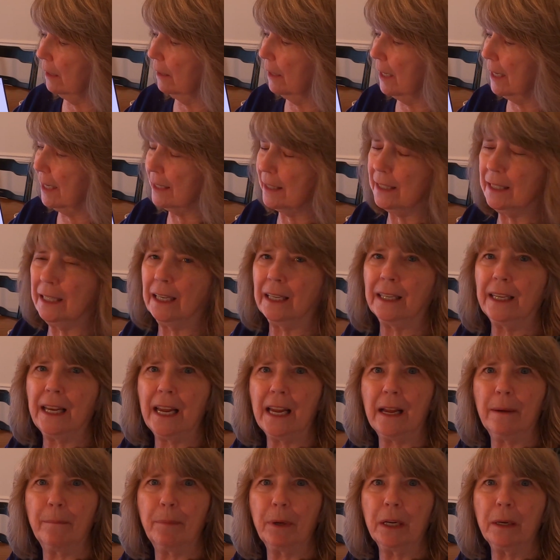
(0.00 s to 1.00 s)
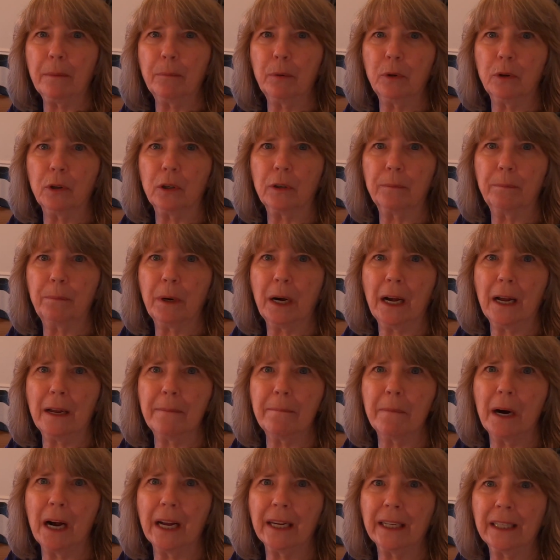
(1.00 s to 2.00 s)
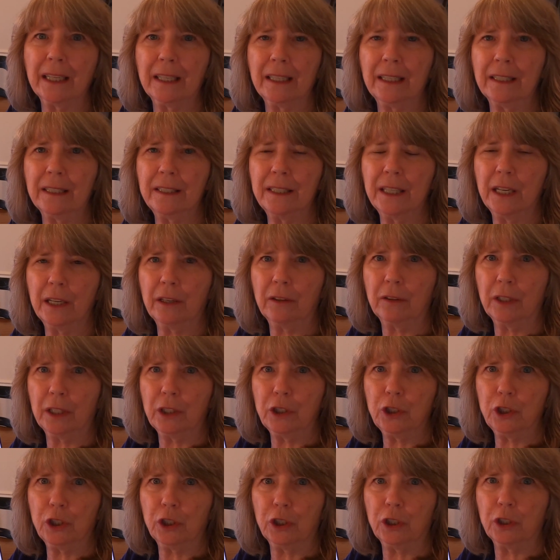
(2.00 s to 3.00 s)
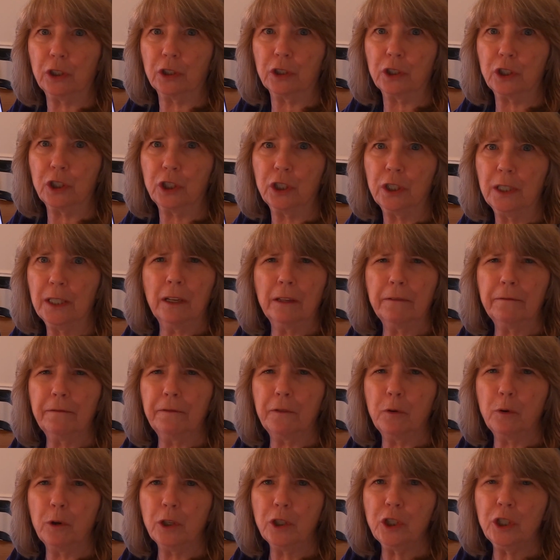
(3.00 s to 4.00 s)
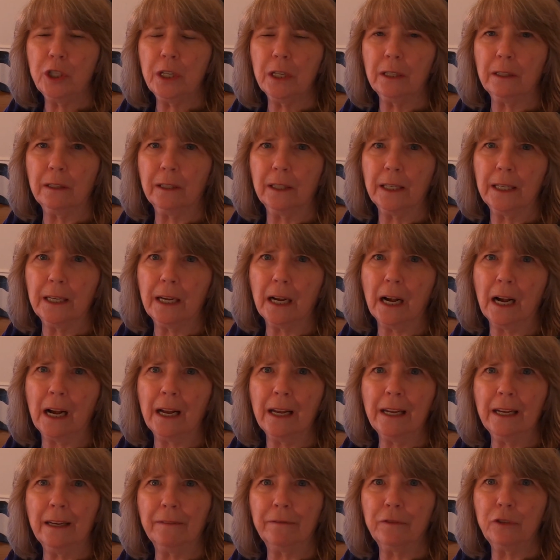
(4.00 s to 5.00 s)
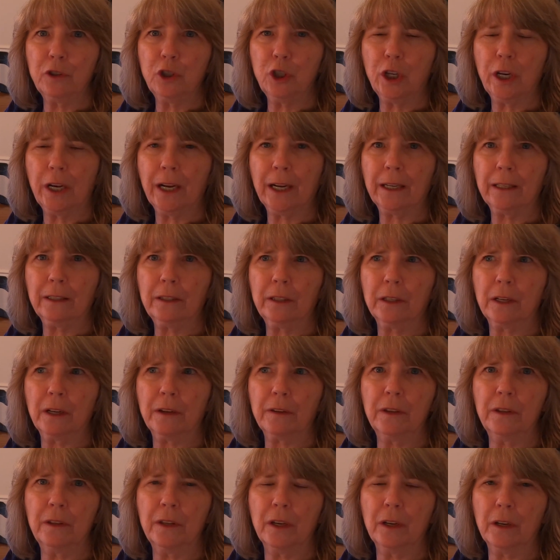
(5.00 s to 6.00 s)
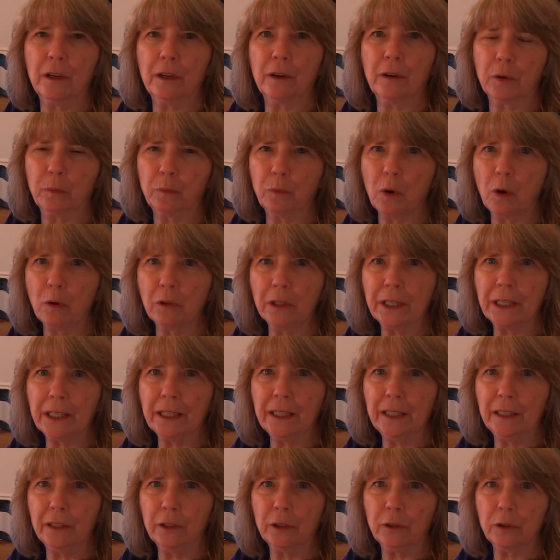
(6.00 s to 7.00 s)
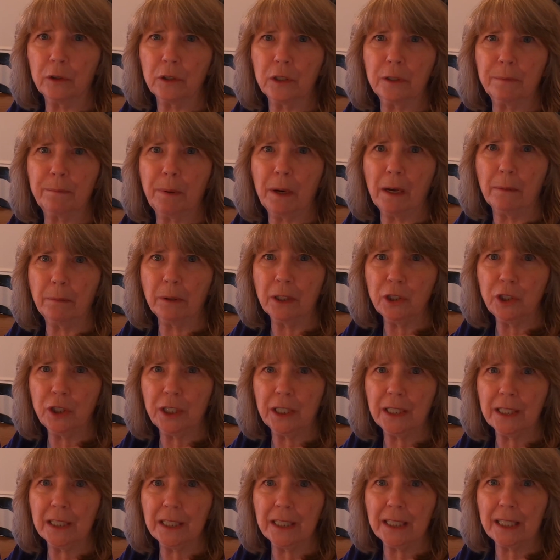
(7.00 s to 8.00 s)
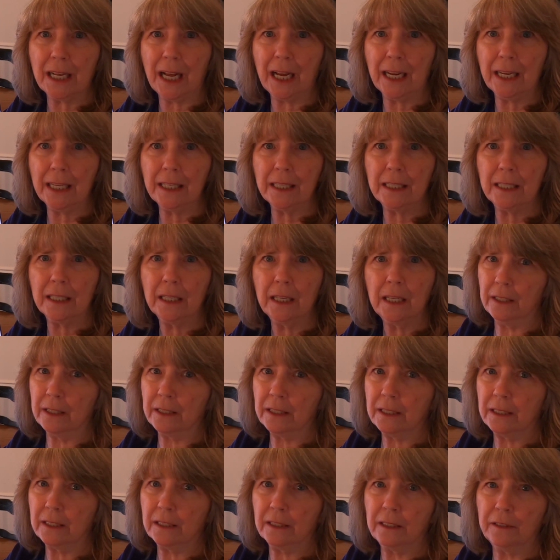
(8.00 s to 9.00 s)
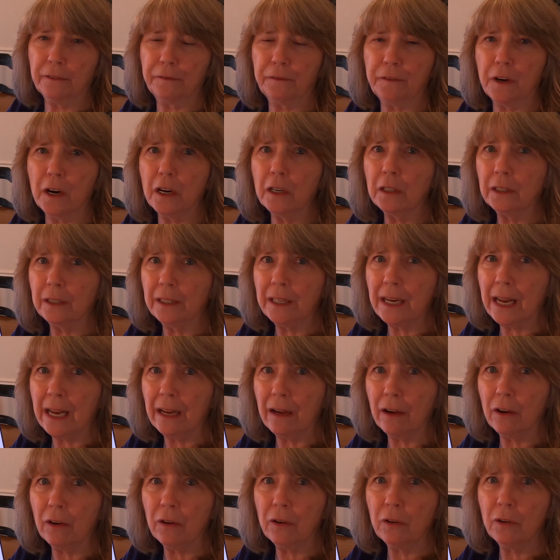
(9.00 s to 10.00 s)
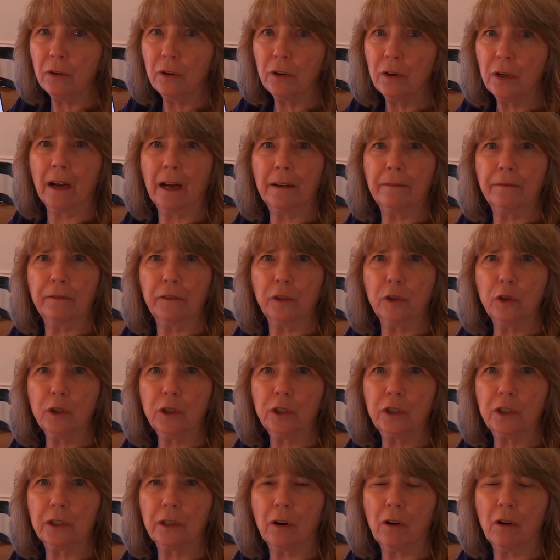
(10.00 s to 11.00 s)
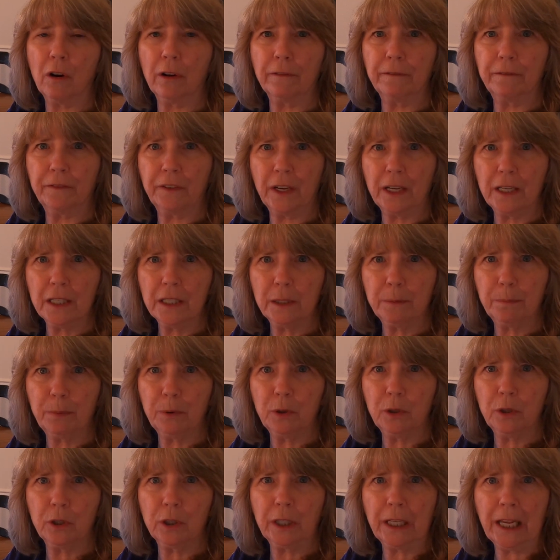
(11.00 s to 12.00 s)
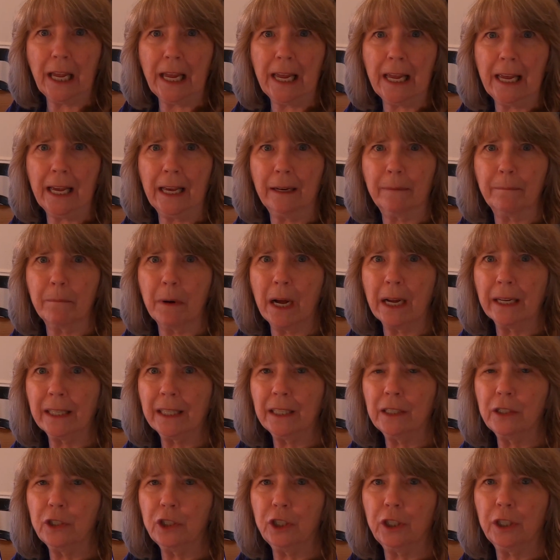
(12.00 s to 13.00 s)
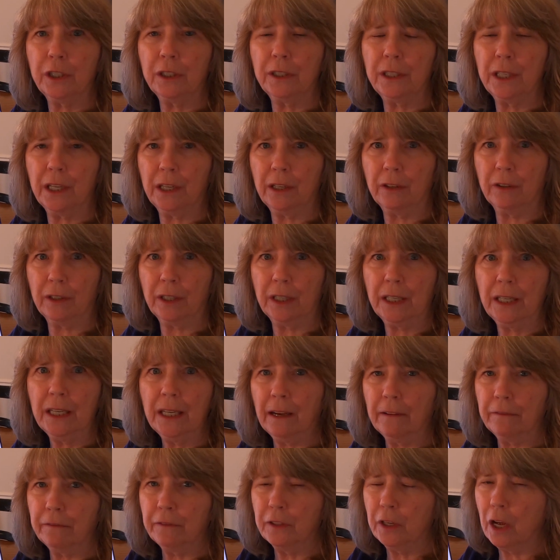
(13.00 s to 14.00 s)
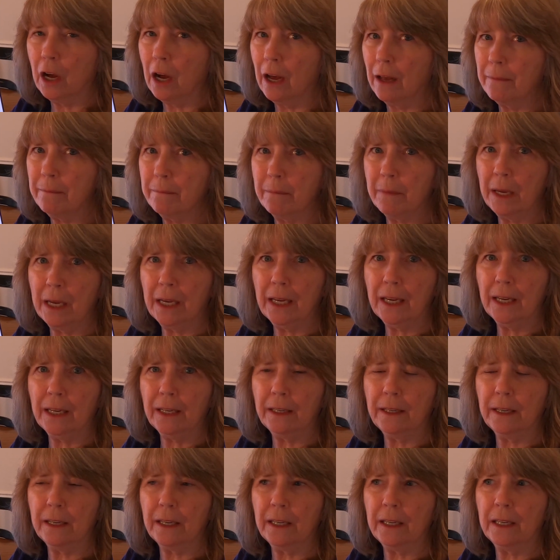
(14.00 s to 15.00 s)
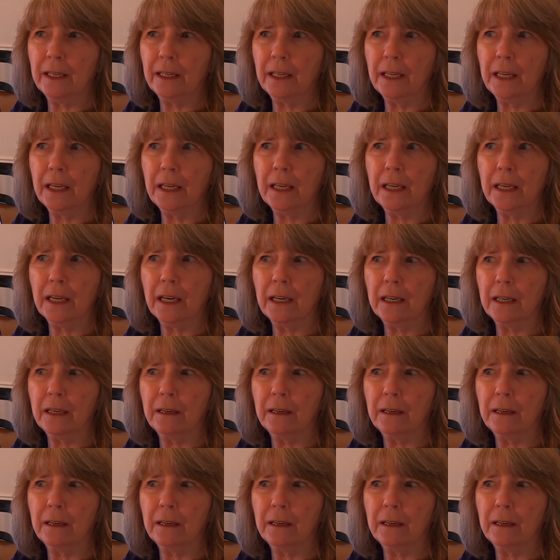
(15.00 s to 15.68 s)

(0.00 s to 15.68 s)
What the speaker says: Alaska Camping book by Mike and Terry Church. Unfortunately, I have checked the Rolling Hills publishing site. It's defunct now. I've looked on Facebook and Mike and Terry have not made any